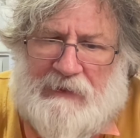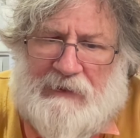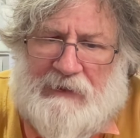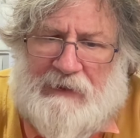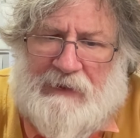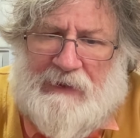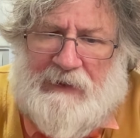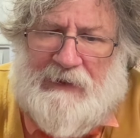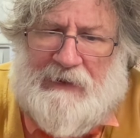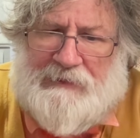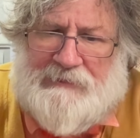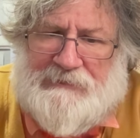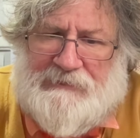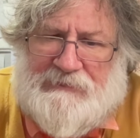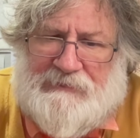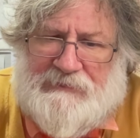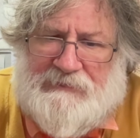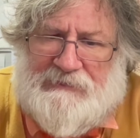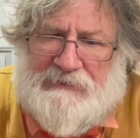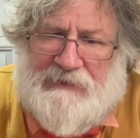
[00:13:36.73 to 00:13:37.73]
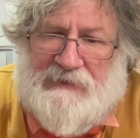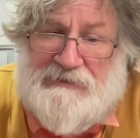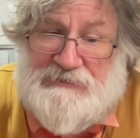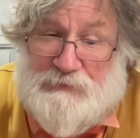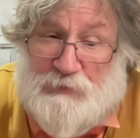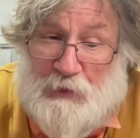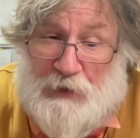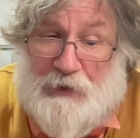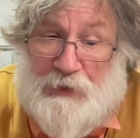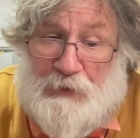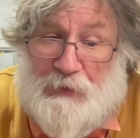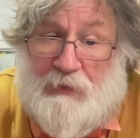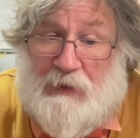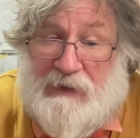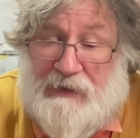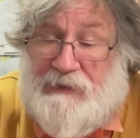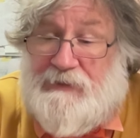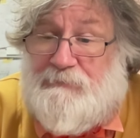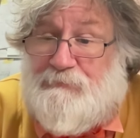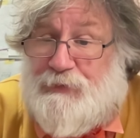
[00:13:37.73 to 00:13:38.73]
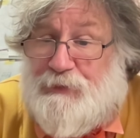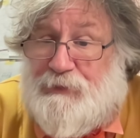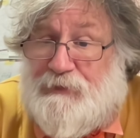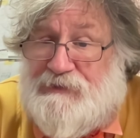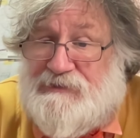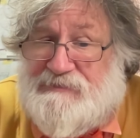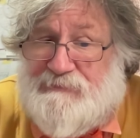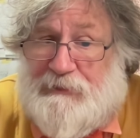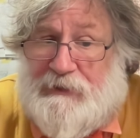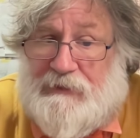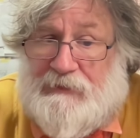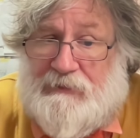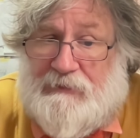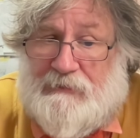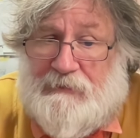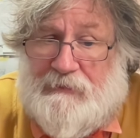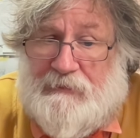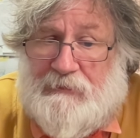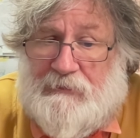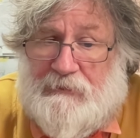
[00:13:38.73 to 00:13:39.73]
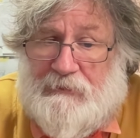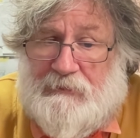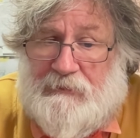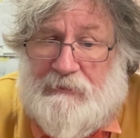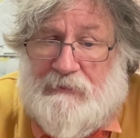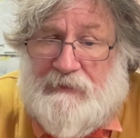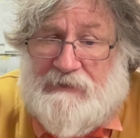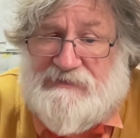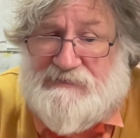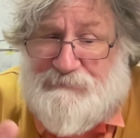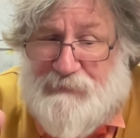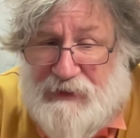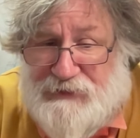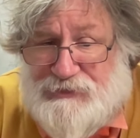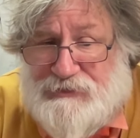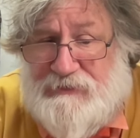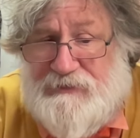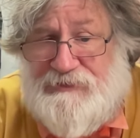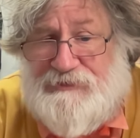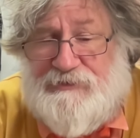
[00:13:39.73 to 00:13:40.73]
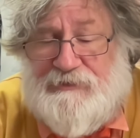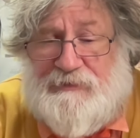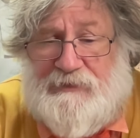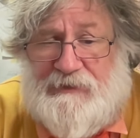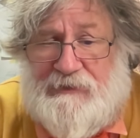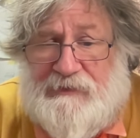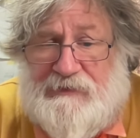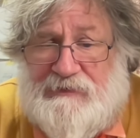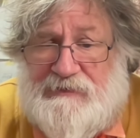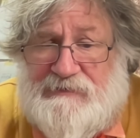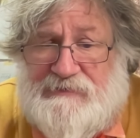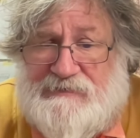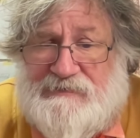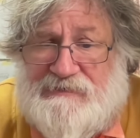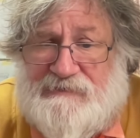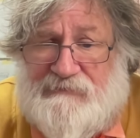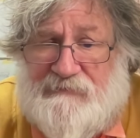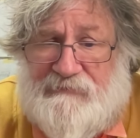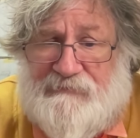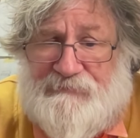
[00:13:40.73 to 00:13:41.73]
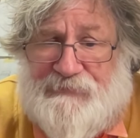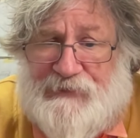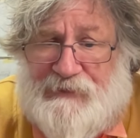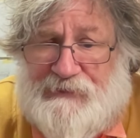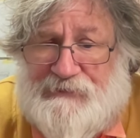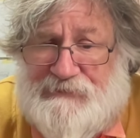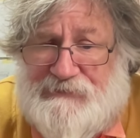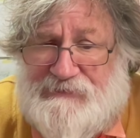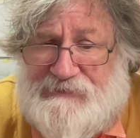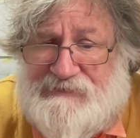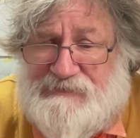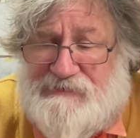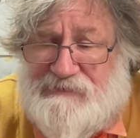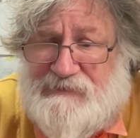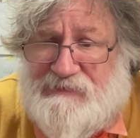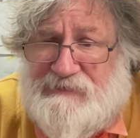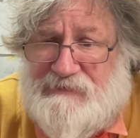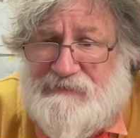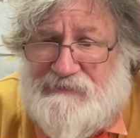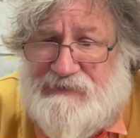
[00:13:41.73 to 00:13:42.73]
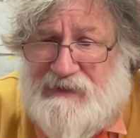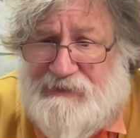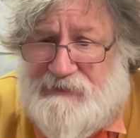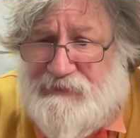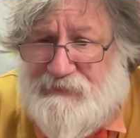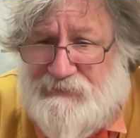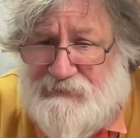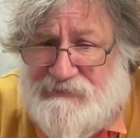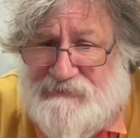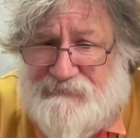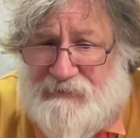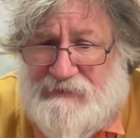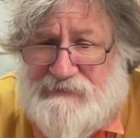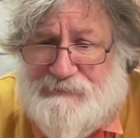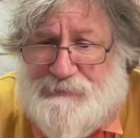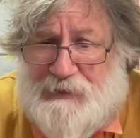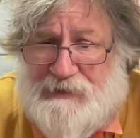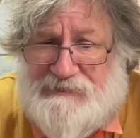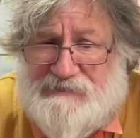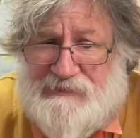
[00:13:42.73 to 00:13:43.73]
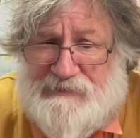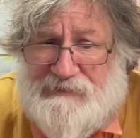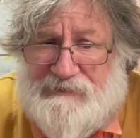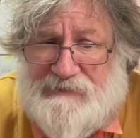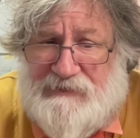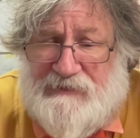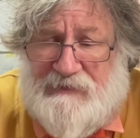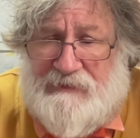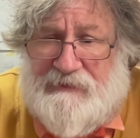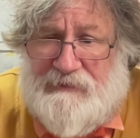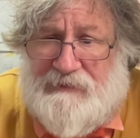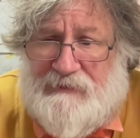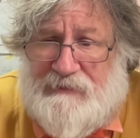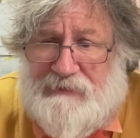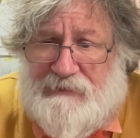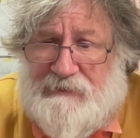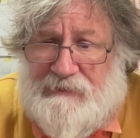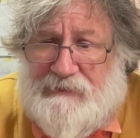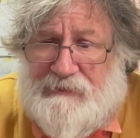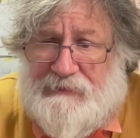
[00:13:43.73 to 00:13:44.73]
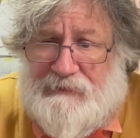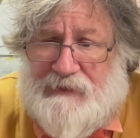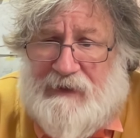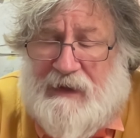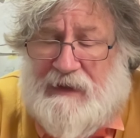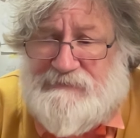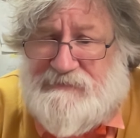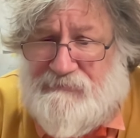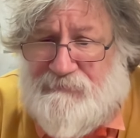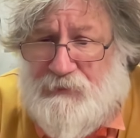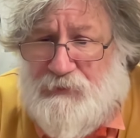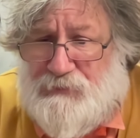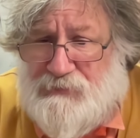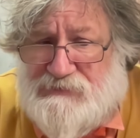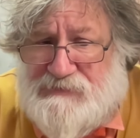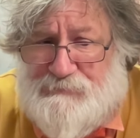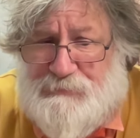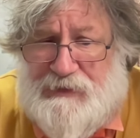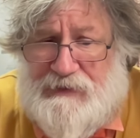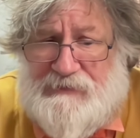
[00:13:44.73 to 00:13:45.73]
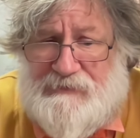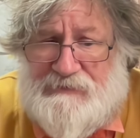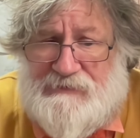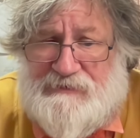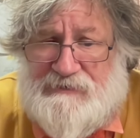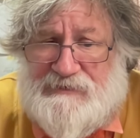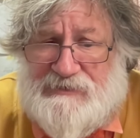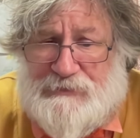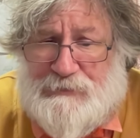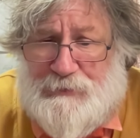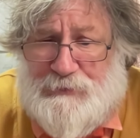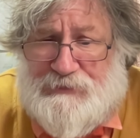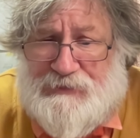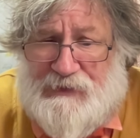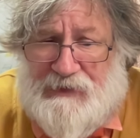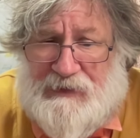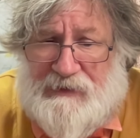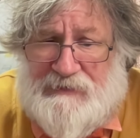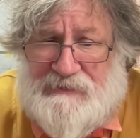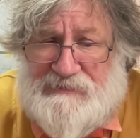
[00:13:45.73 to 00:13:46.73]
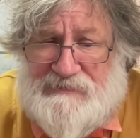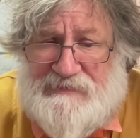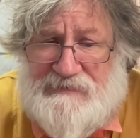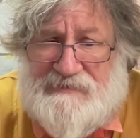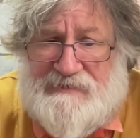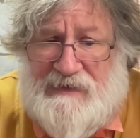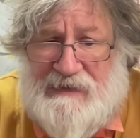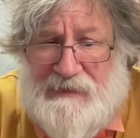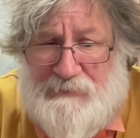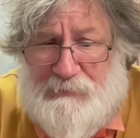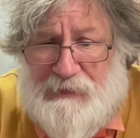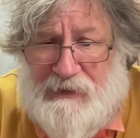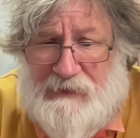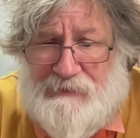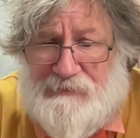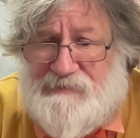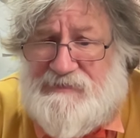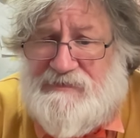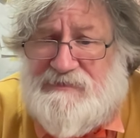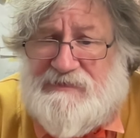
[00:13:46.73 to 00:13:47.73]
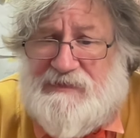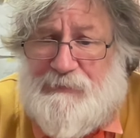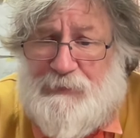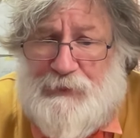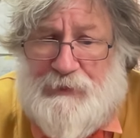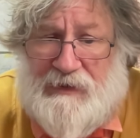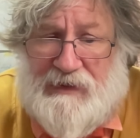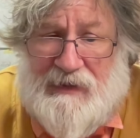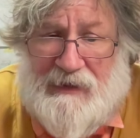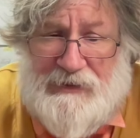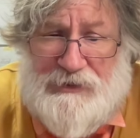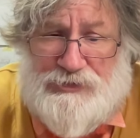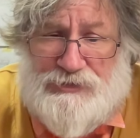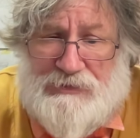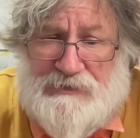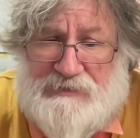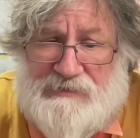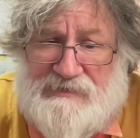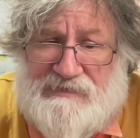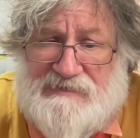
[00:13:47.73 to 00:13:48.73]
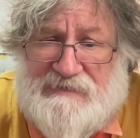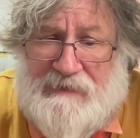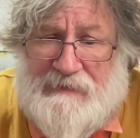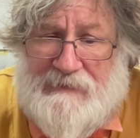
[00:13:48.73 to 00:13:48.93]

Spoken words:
and his role in Burisma, especially during his father's tenure as vice president, has, of course, been scrutinized. His emails, his communications